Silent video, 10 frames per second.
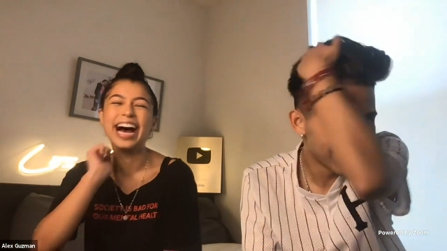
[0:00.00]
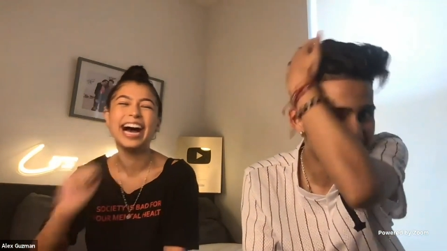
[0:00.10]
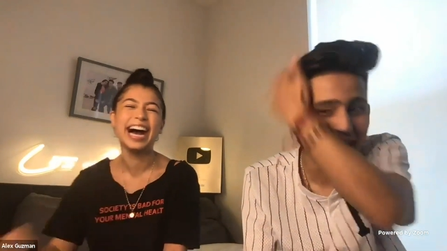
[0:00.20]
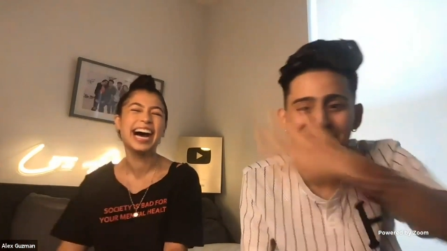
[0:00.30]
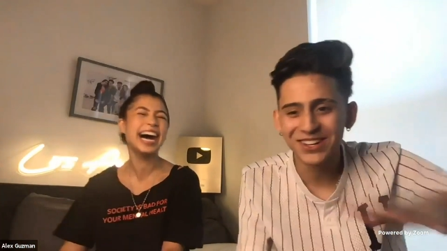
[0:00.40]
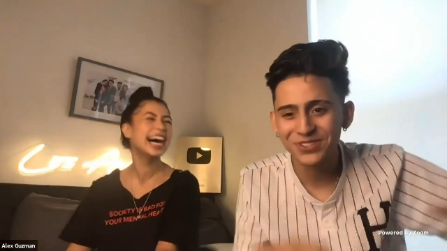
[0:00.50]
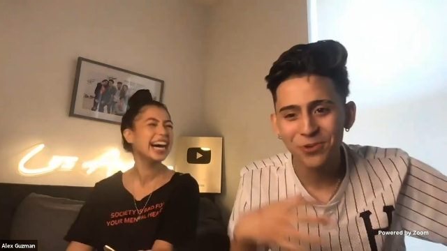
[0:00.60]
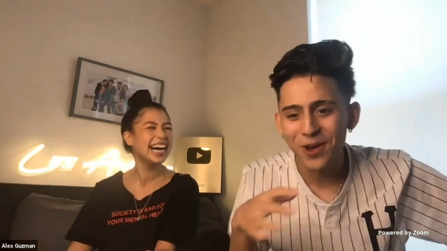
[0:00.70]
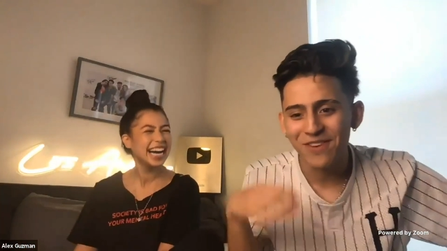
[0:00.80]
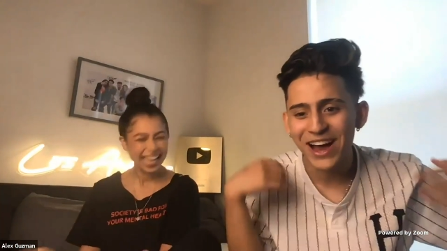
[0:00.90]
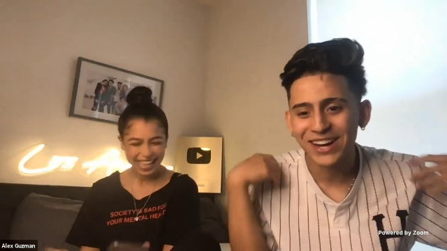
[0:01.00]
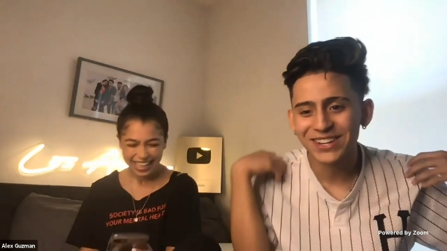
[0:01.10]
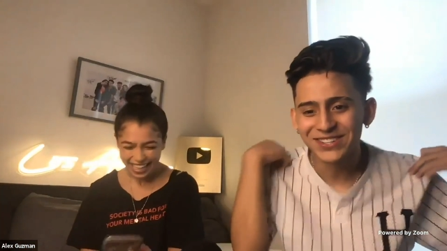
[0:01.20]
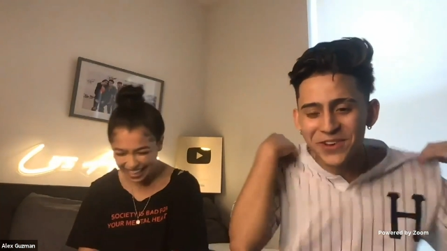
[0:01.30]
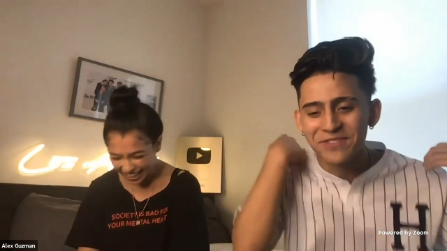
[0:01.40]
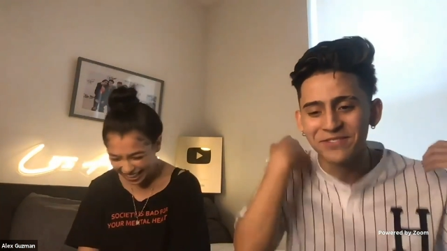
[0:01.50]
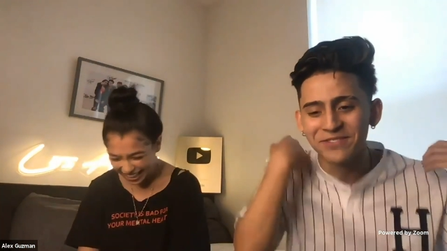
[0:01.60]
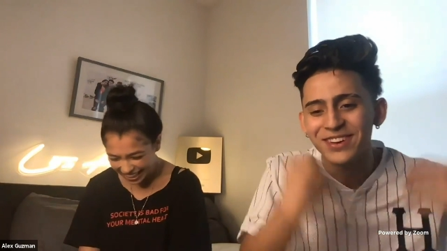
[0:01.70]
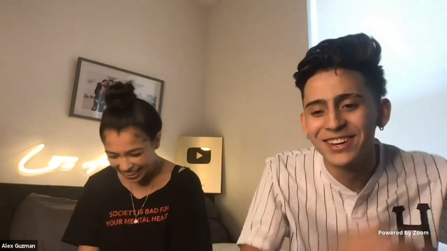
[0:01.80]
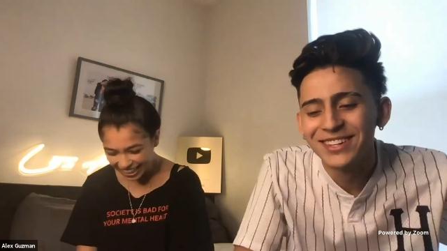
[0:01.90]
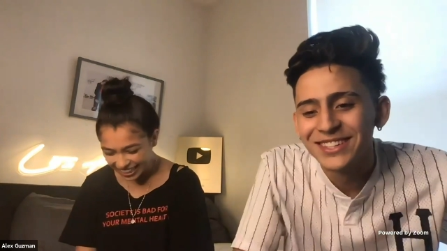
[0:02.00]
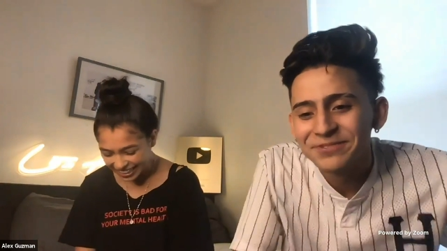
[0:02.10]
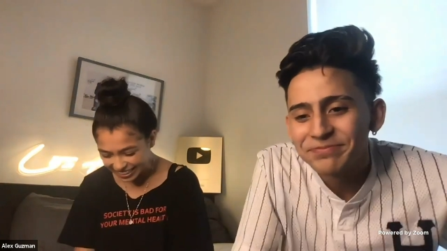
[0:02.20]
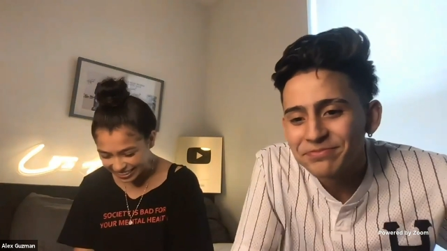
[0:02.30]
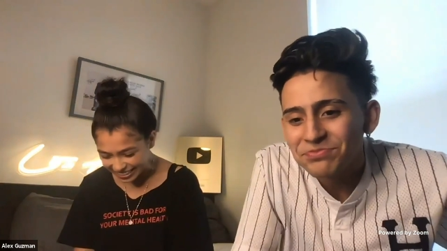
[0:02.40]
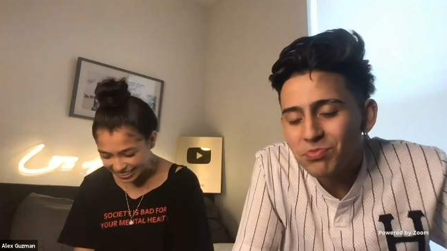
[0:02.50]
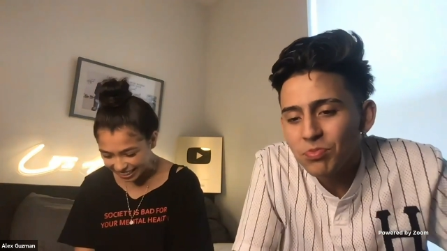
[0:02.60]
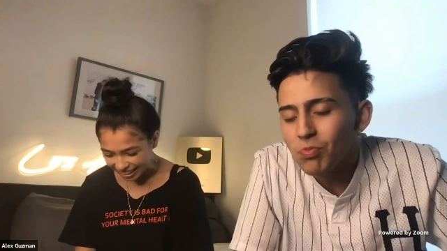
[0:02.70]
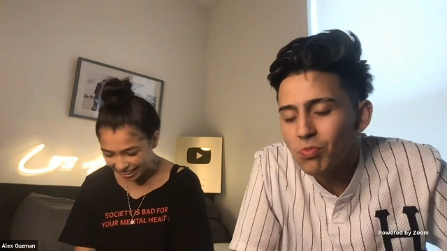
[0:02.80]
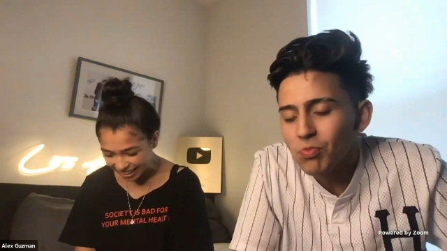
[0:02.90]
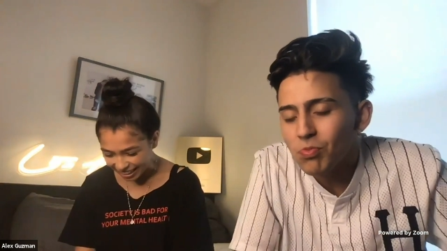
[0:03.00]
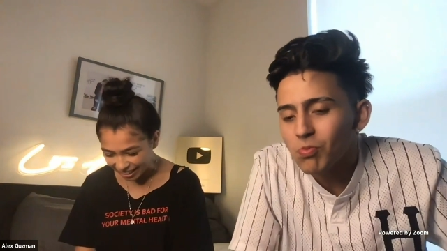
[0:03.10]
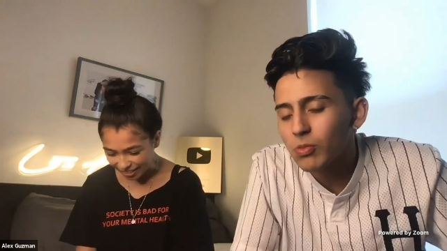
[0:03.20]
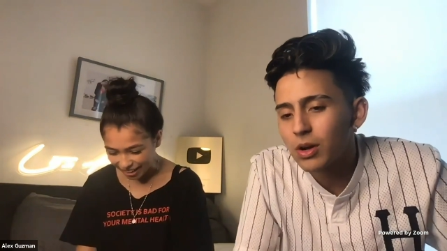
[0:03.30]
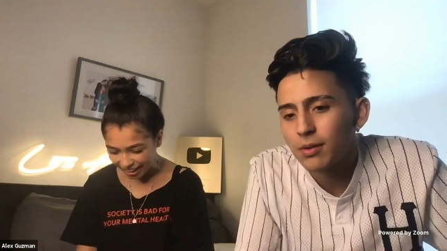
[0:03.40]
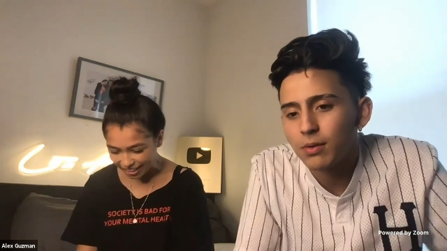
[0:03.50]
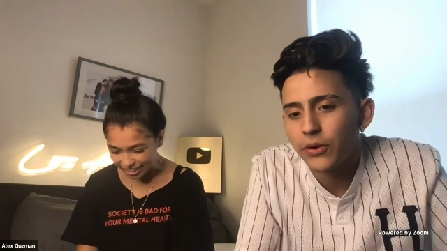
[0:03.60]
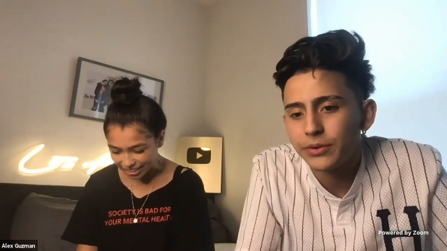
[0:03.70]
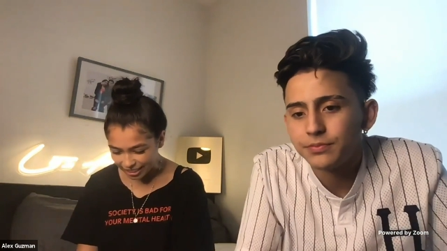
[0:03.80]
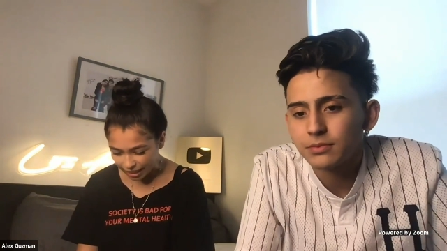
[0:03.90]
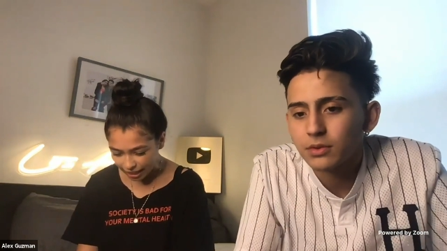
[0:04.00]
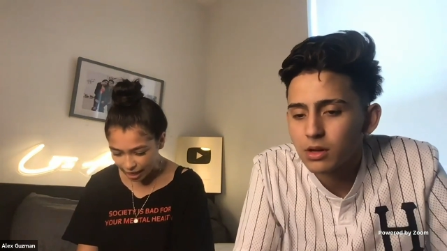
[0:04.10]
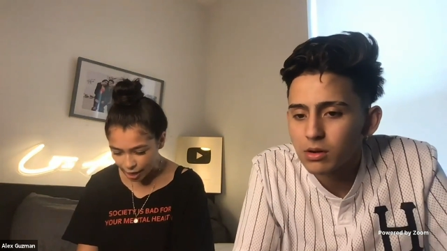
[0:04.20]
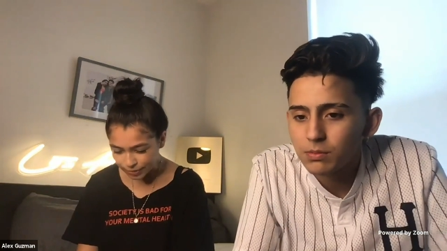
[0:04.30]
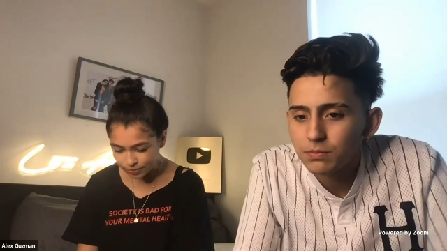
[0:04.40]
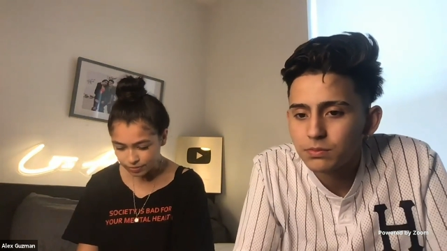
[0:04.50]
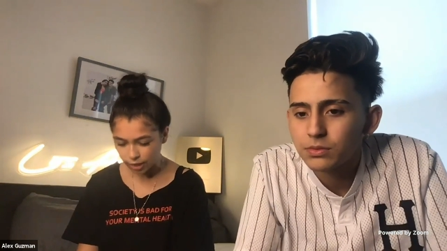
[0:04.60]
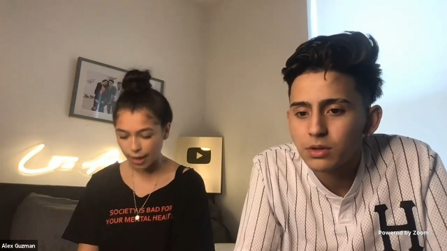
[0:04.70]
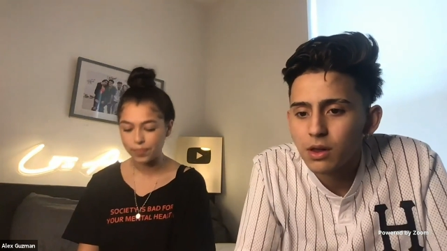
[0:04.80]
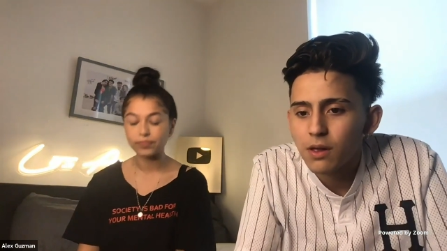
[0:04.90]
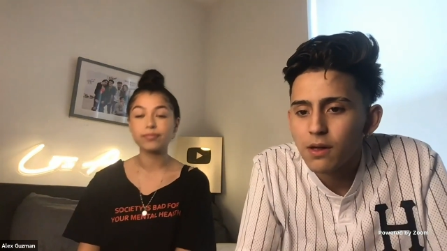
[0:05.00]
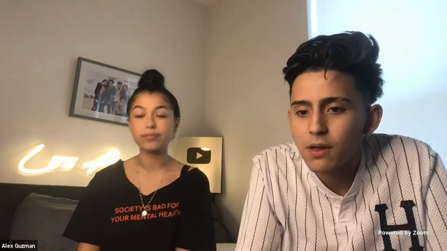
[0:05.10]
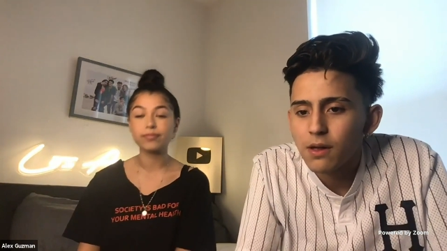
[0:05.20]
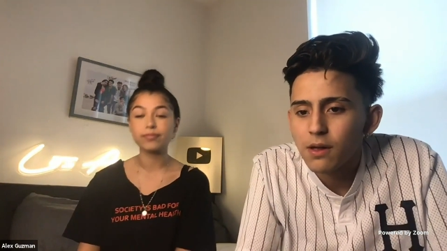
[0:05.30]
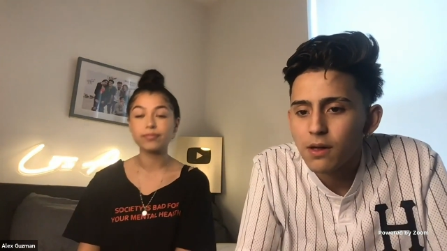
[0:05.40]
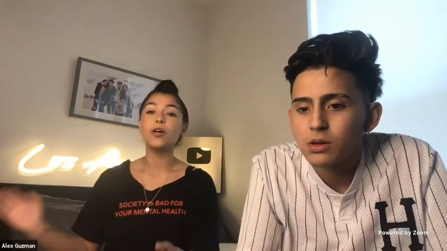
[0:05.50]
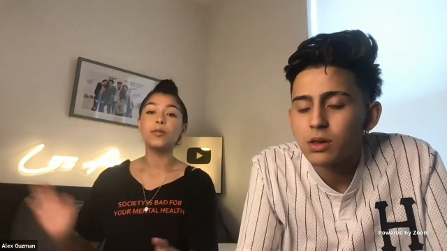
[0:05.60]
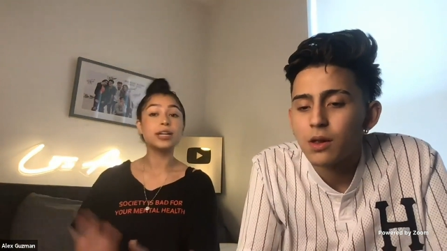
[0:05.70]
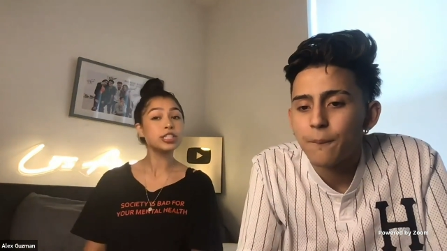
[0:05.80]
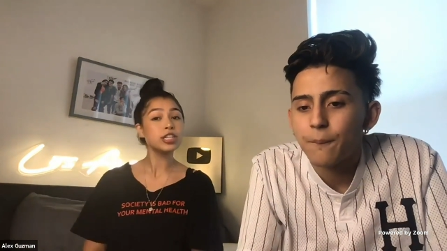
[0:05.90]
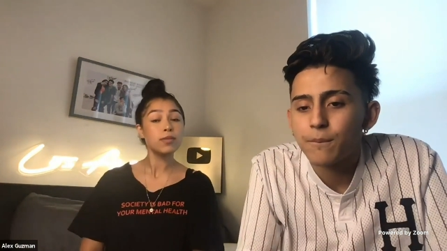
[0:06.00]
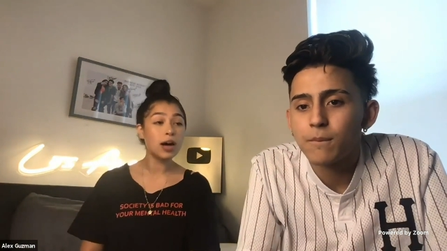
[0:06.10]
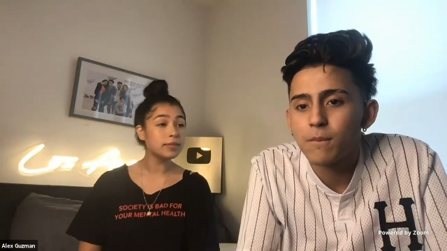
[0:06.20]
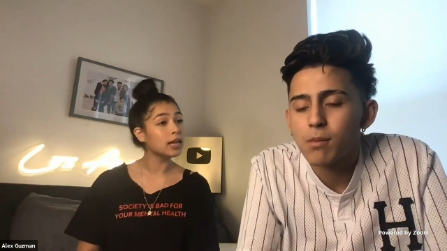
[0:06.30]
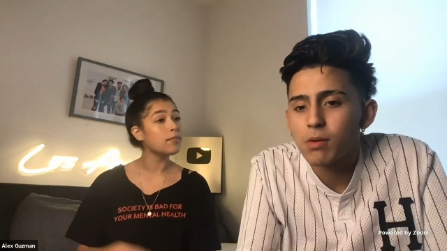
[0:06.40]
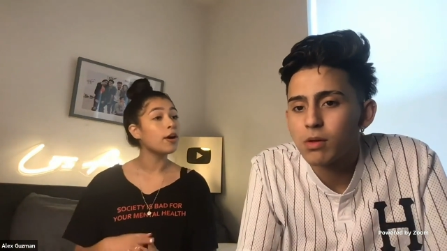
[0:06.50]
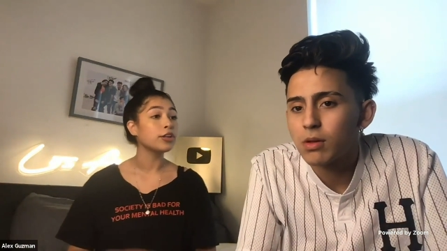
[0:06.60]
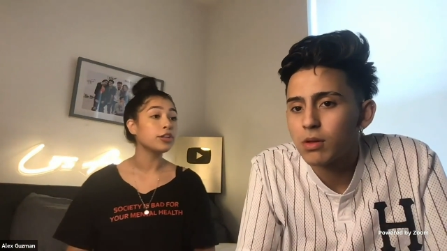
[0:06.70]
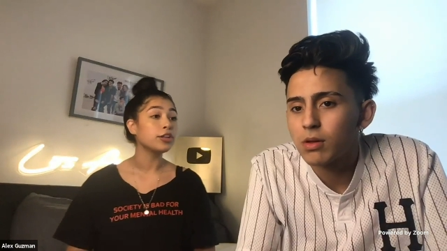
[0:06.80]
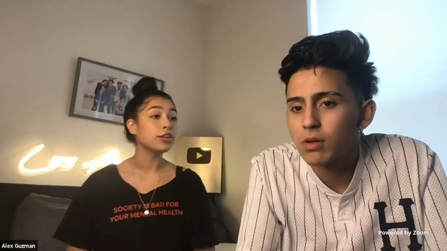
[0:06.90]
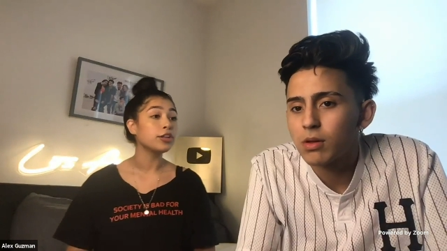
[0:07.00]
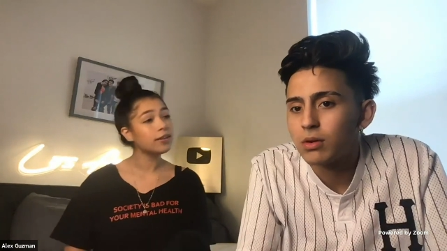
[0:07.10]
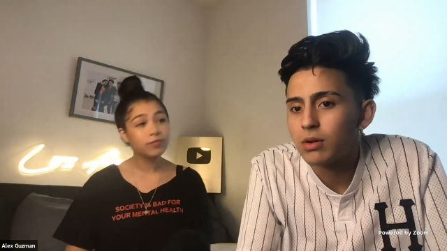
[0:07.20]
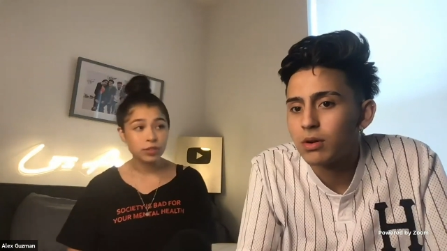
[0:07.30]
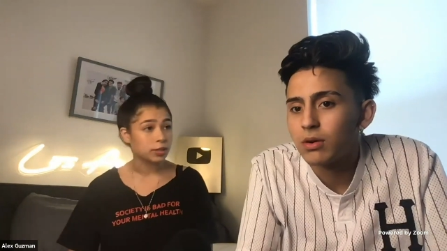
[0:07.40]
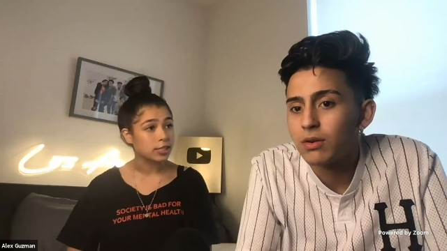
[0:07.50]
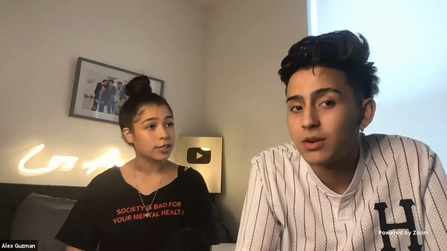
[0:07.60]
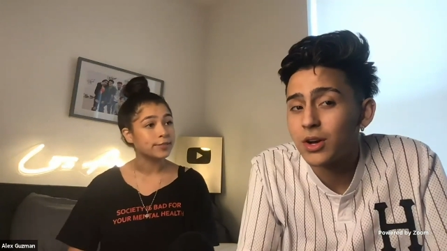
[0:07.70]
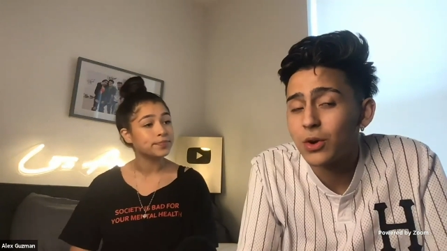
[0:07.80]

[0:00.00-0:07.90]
Speaker 1: I could swim. I could swim.
Speaker 2: Just kidding. Okay. Um. Okay. What does your mom think about you being an influencer?